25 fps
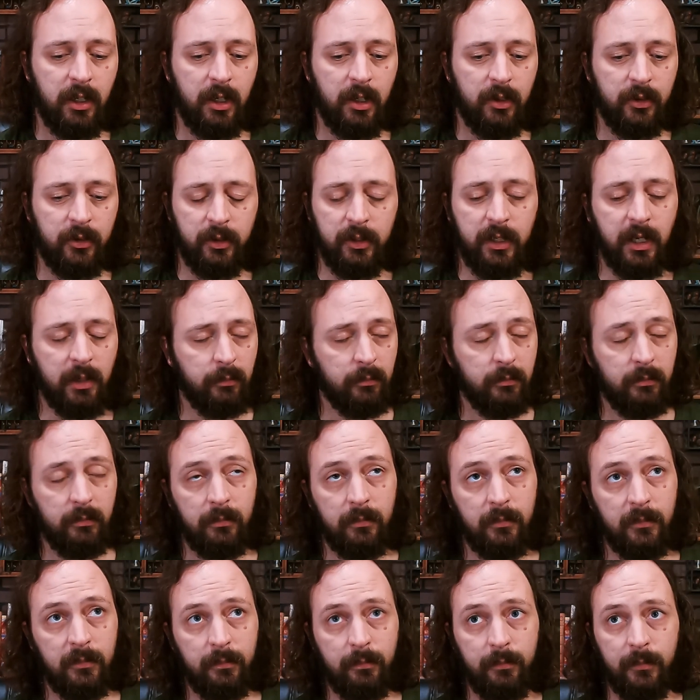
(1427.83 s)
So yeah,
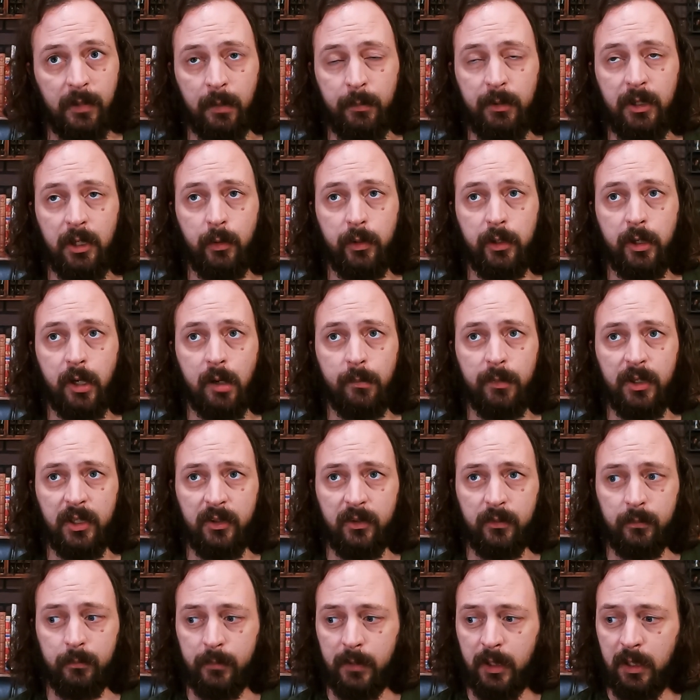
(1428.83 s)
let me know in
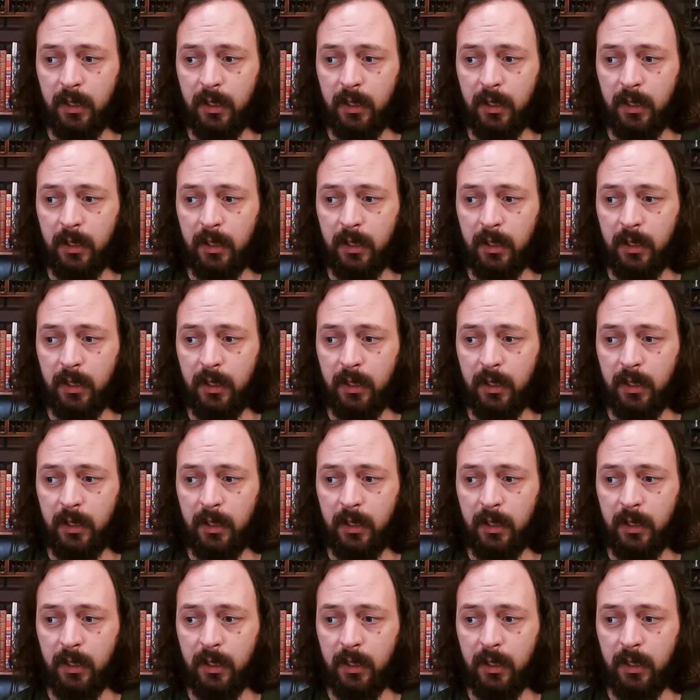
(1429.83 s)
comments.